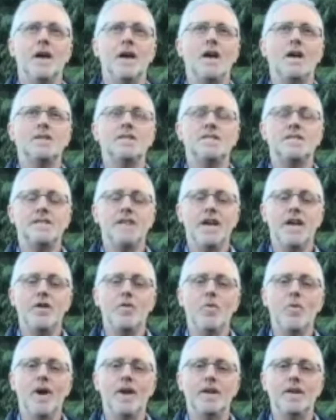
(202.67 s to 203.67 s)
and stay
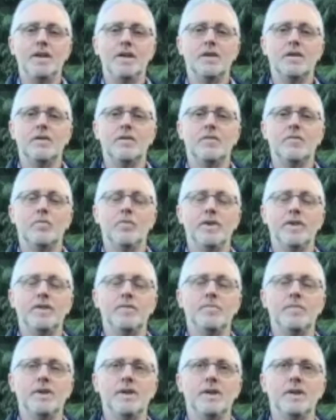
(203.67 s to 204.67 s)
awake
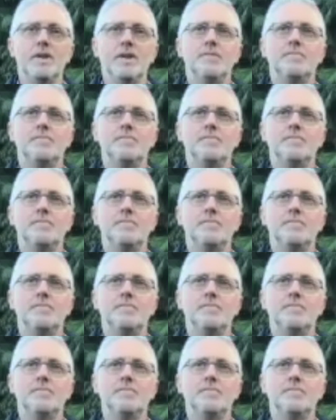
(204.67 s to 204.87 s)
with me."